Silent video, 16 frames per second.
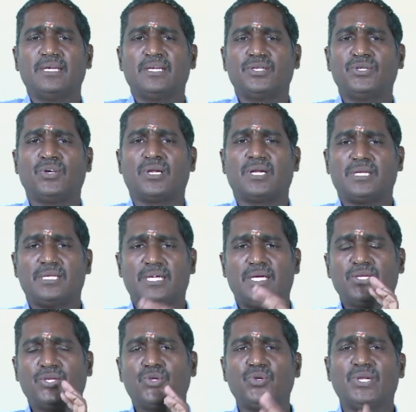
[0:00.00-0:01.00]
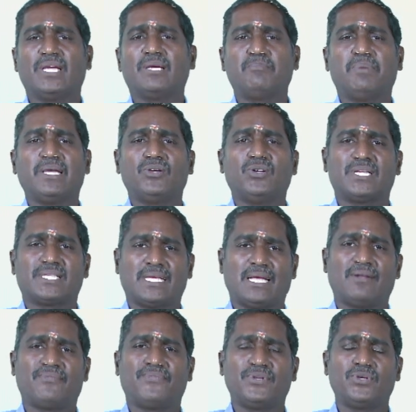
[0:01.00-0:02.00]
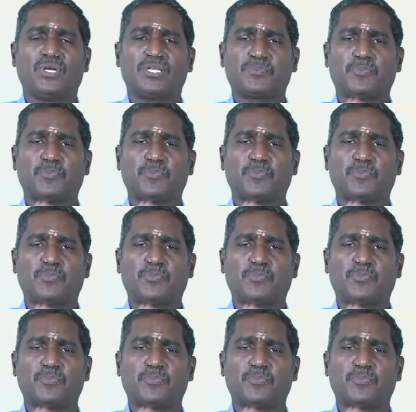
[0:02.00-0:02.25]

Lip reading: You are unique by yourself. Your